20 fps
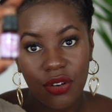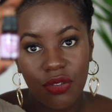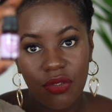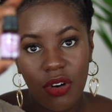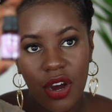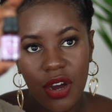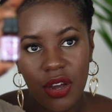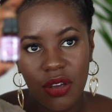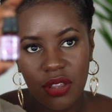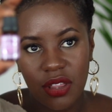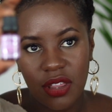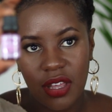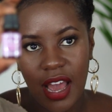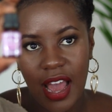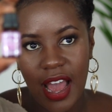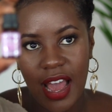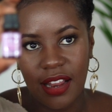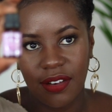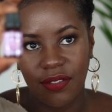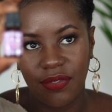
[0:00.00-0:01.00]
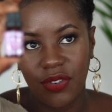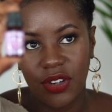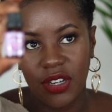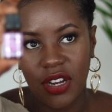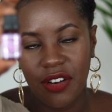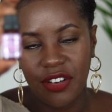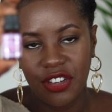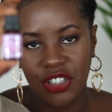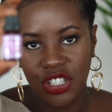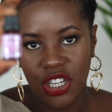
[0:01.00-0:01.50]
growth and for
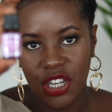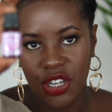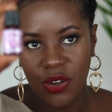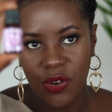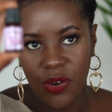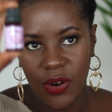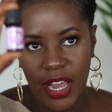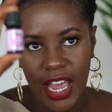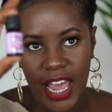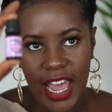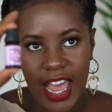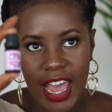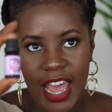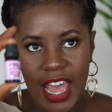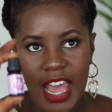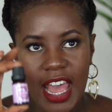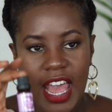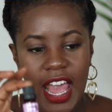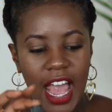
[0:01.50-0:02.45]
nourishing your hair,